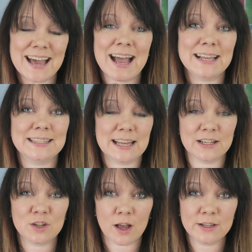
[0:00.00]
that has
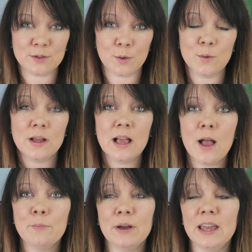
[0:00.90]
that title,
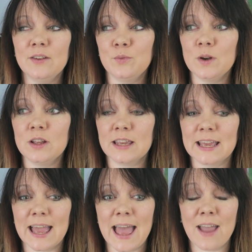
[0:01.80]
but if we're
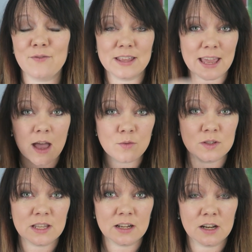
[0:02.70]
looking at everything
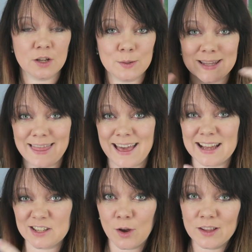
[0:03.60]
else that includes
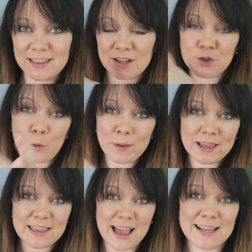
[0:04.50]
that that
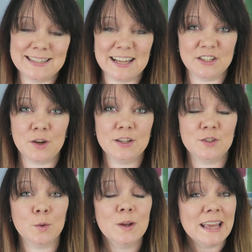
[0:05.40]
topic that has that
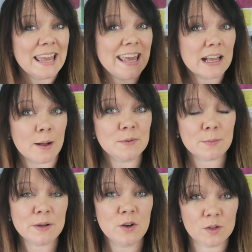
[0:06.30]
title, it comes
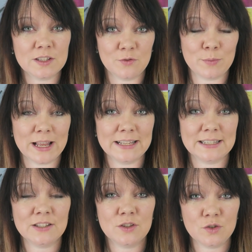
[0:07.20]
up in lots of different
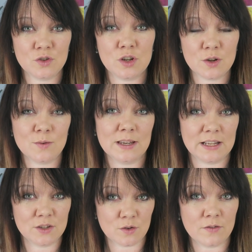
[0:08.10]
places, so you do
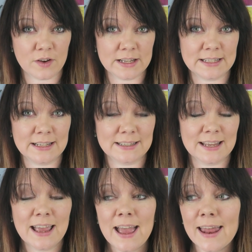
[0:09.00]
need to revise it.
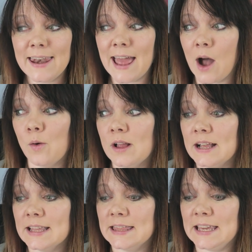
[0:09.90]
Now,
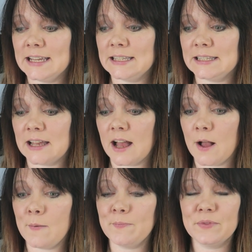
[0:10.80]
this
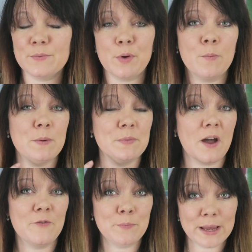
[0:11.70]
um, problem that
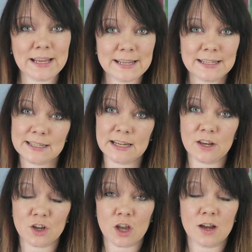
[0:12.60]
I've mainly
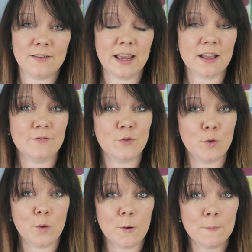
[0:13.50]
seen occurring
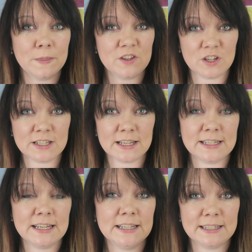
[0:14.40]
for
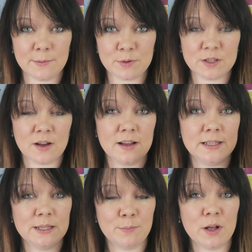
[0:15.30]
GCSE separate
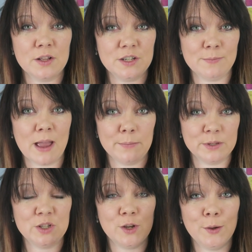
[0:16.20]
science, biology paper
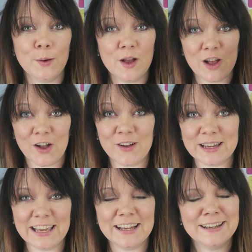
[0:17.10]
2,
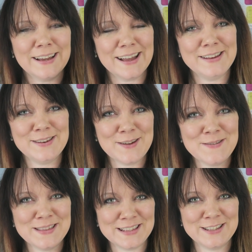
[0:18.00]
higher. I
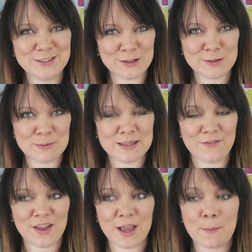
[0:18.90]
know this is so
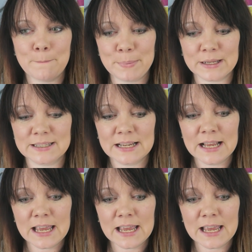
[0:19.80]
specific, but